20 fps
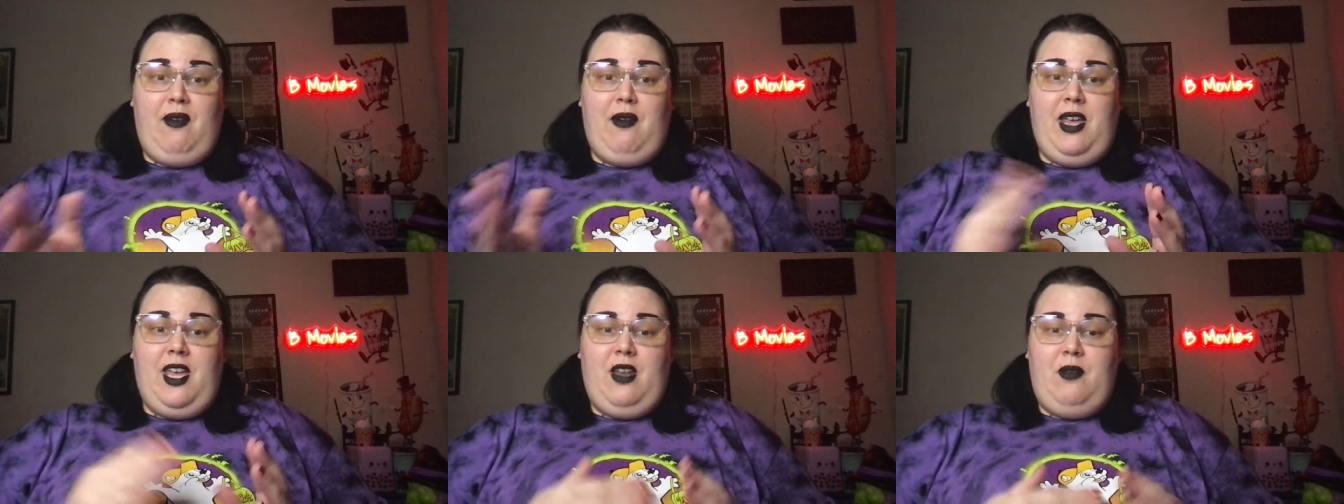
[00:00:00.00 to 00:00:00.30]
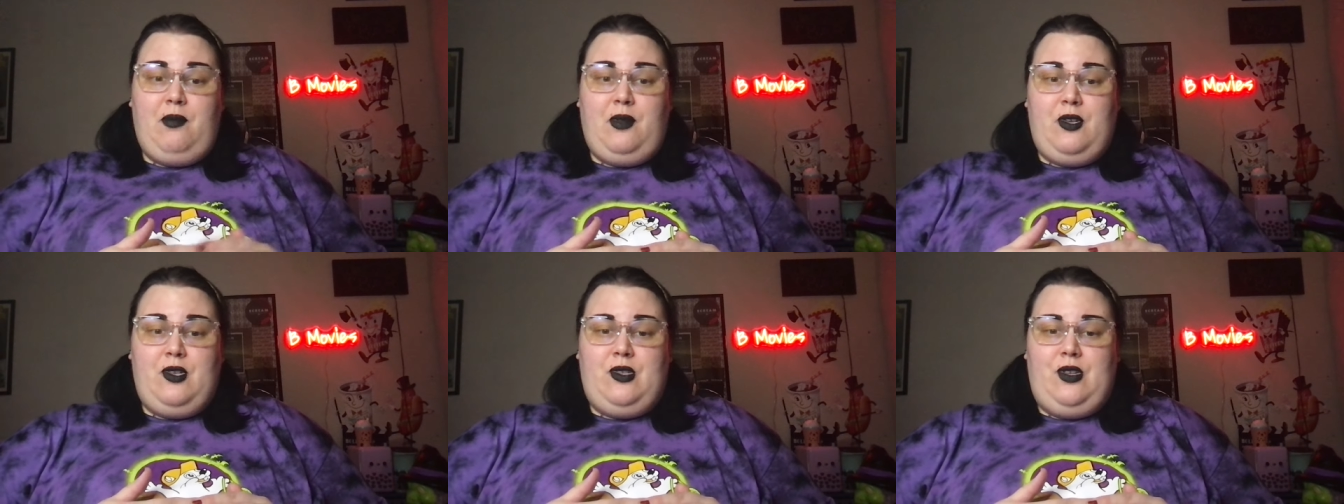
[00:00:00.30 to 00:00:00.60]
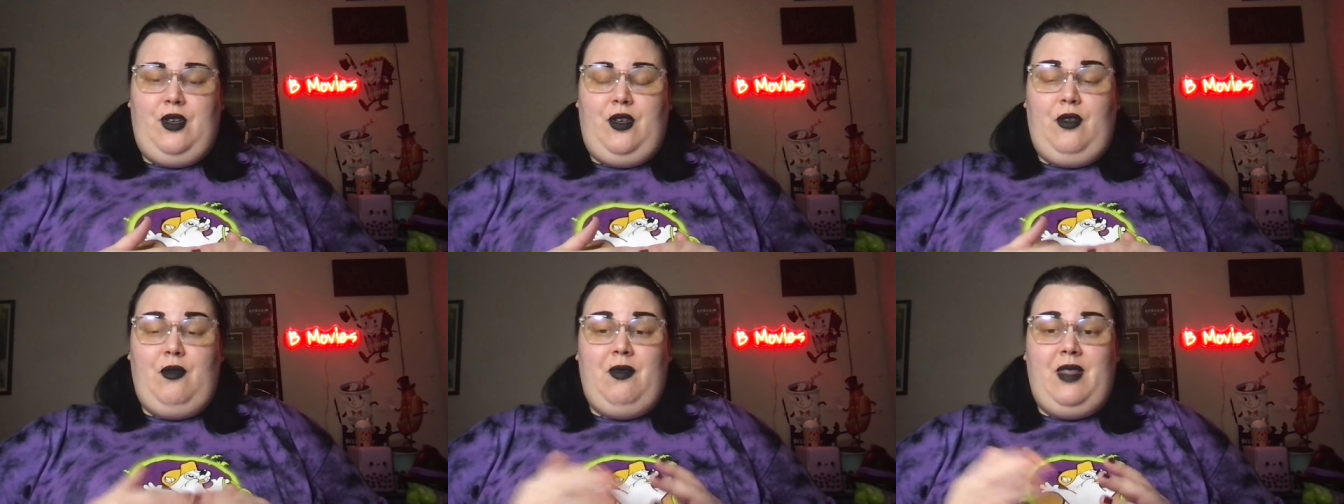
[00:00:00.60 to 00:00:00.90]
we can
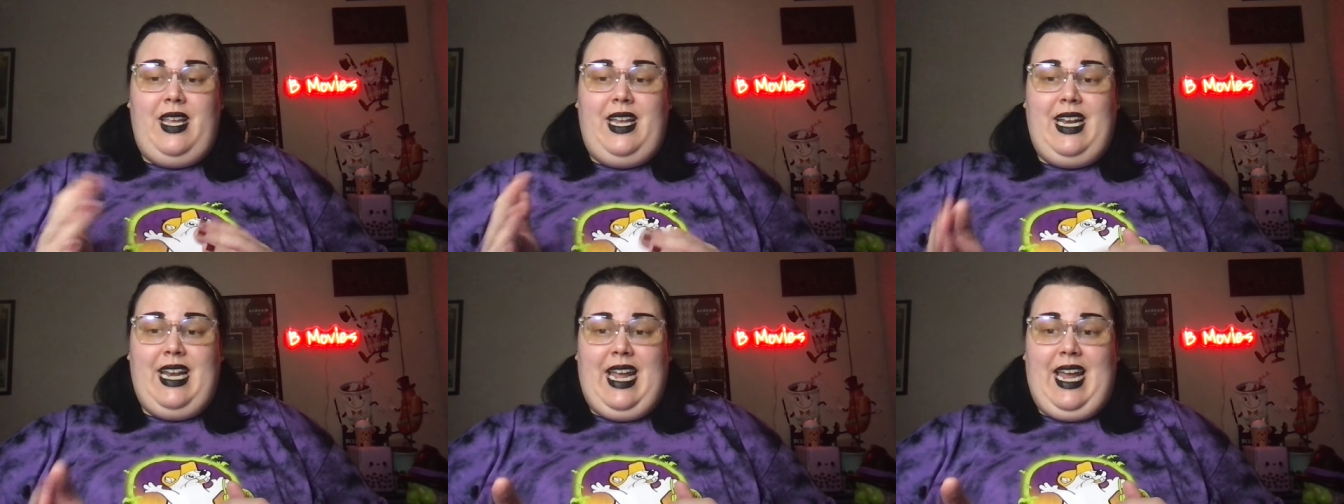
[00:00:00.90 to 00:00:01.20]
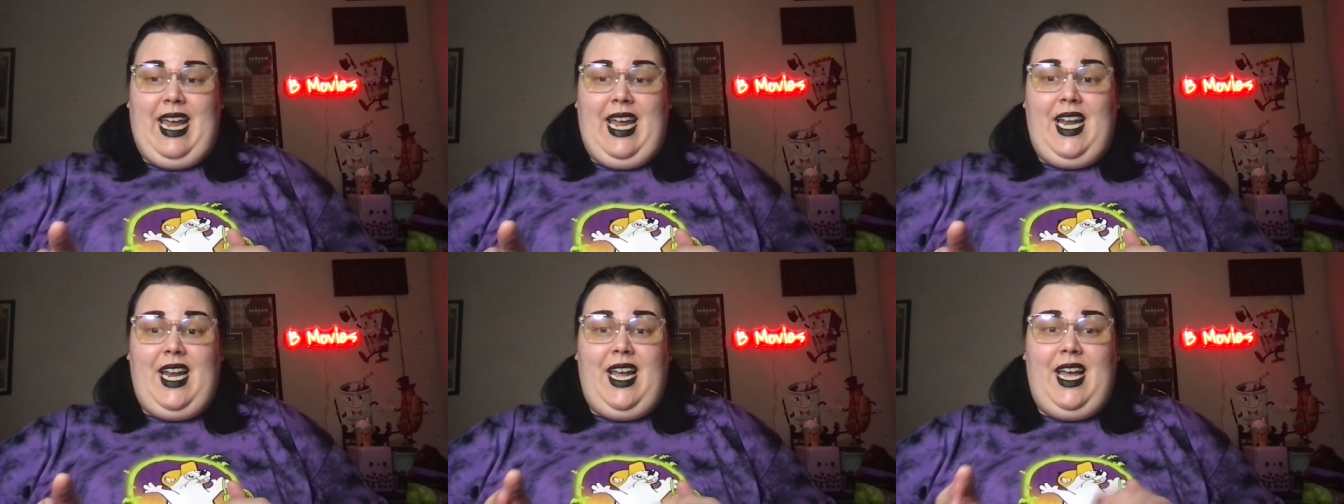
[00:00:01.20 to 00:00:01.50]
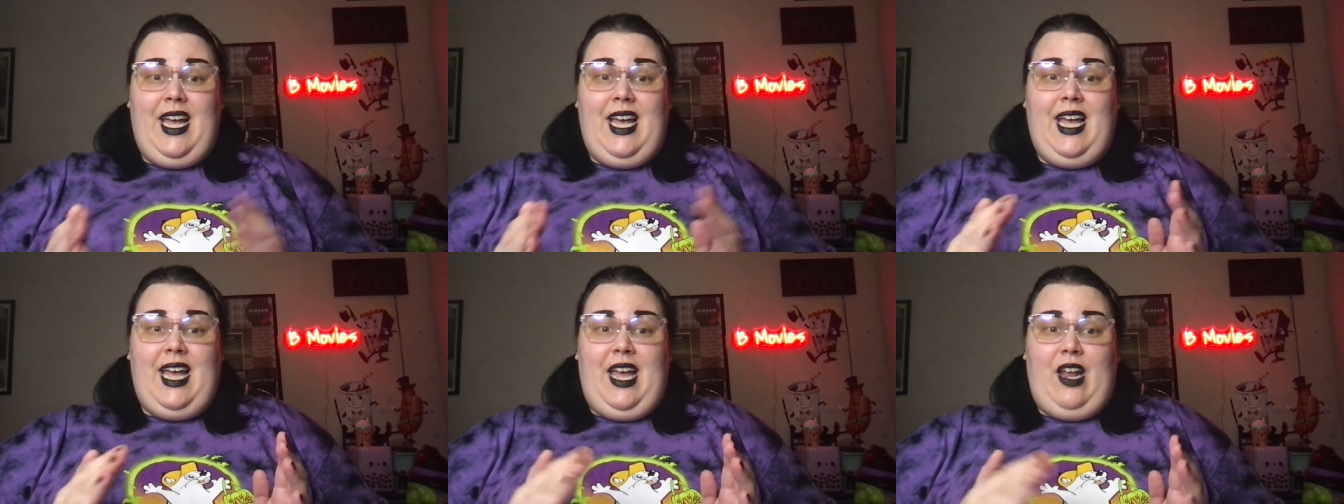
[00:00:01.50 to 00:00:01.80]
presume that
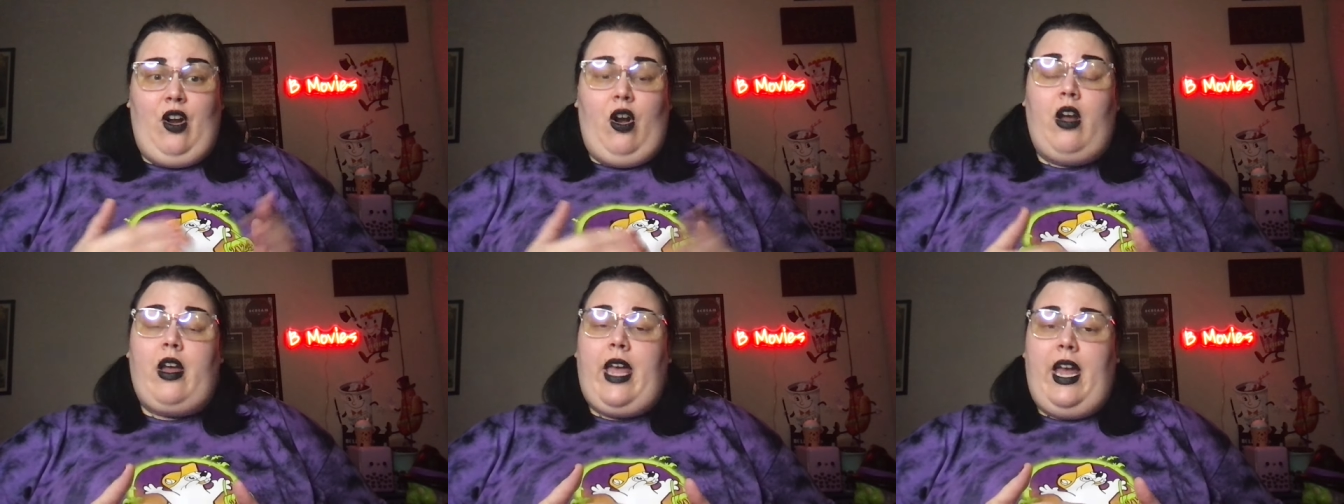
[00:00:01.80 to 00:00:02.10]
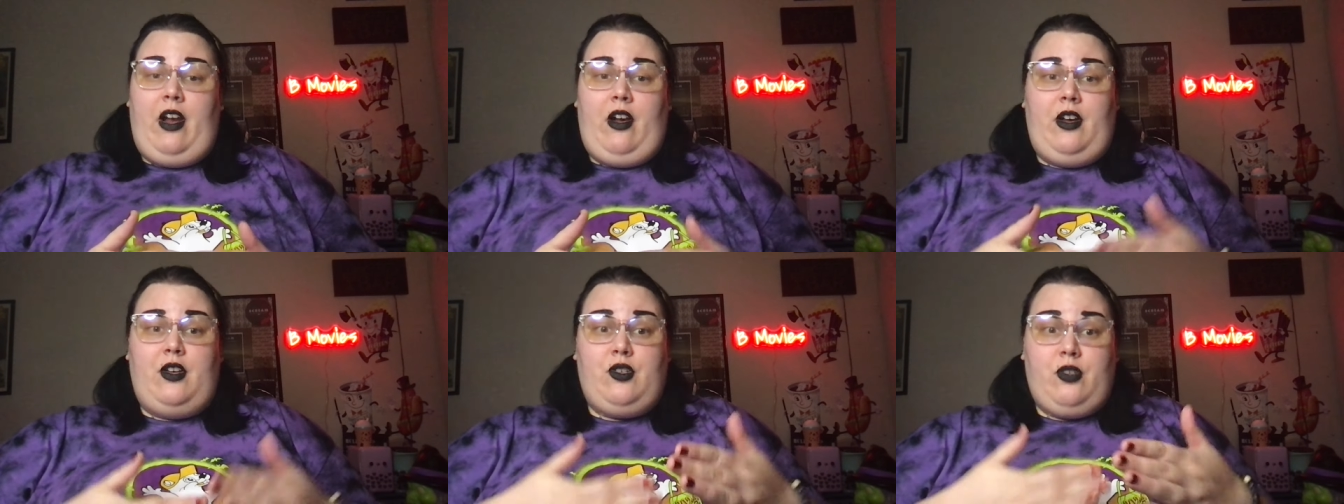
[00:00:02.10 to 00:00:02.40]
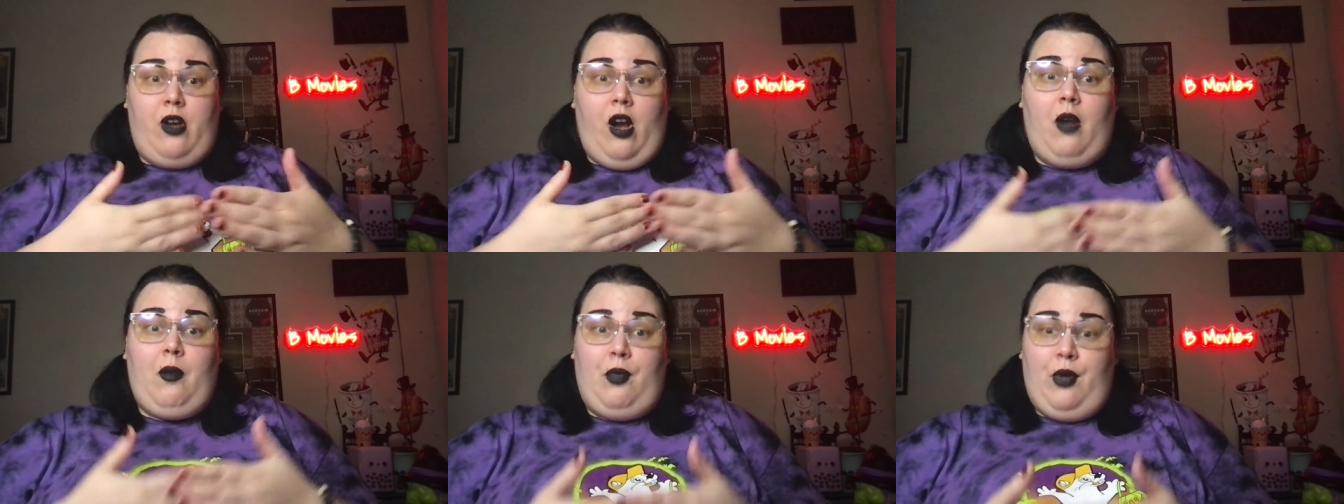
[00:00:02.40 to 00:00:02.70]
Anna and our
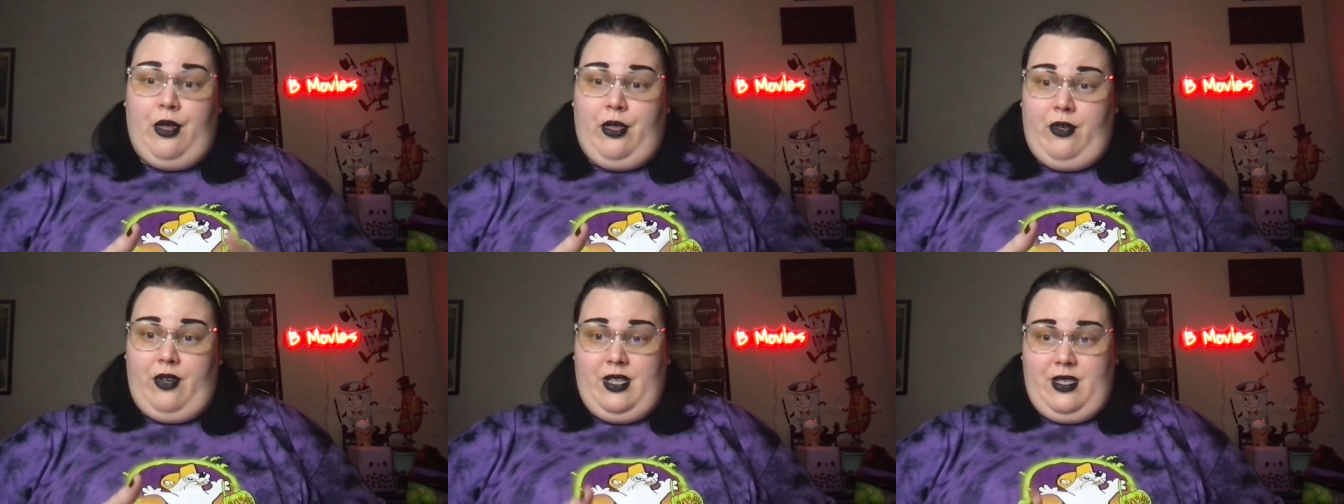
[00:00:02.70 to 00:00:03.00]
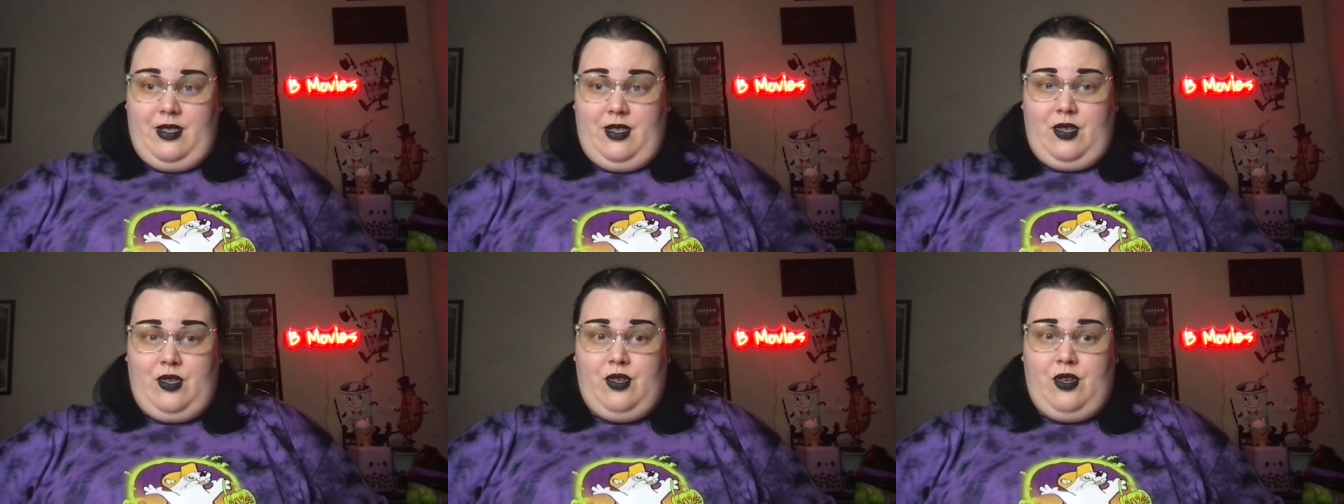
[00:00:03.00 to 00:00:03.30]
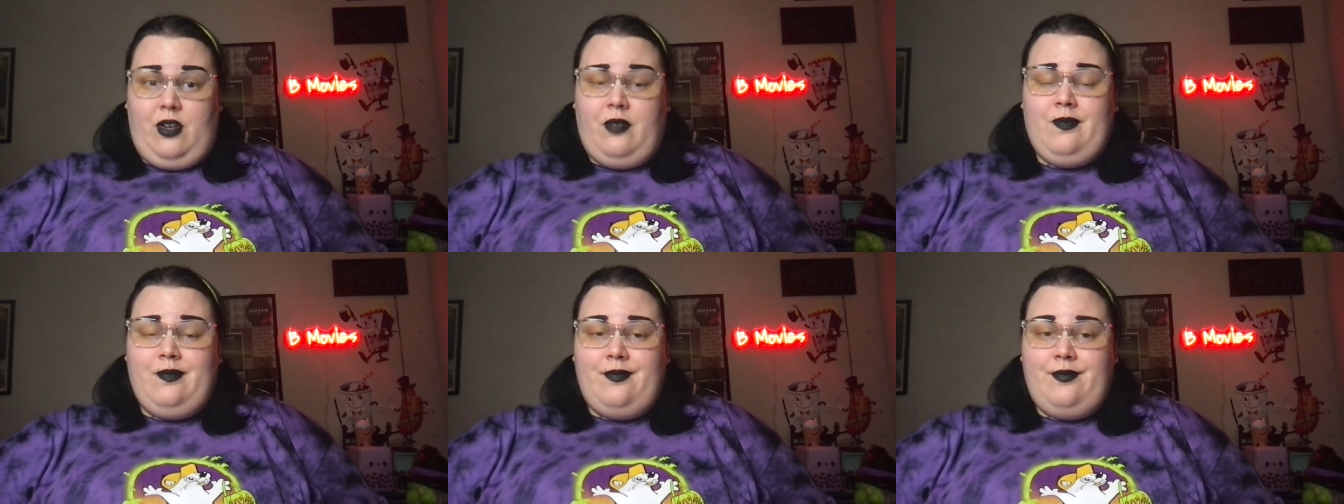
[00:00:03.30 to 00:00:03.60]
character are brother and
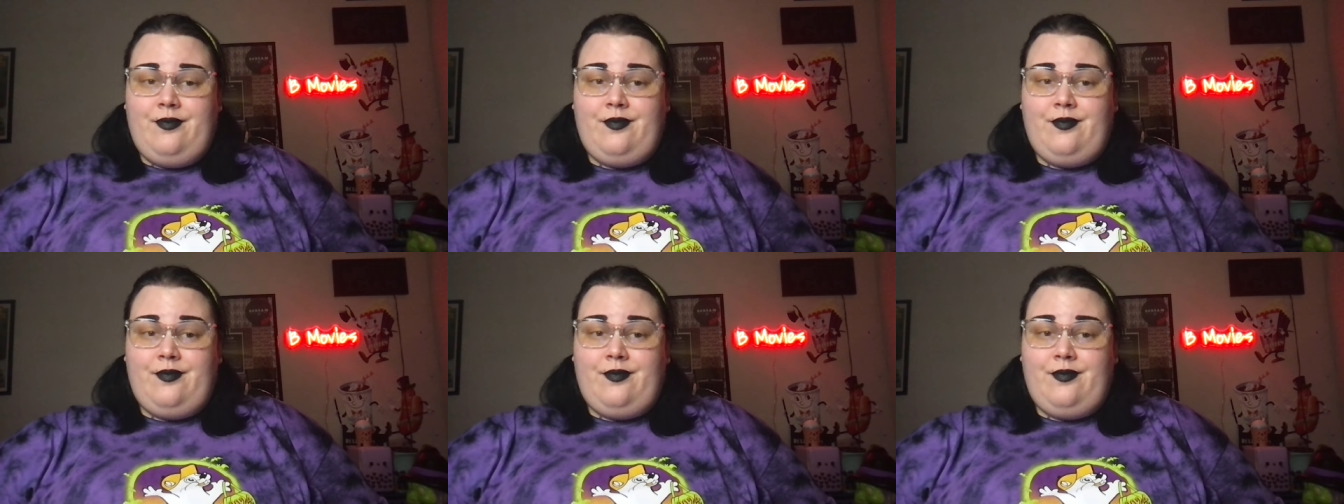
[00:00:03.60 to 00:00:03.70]
sister.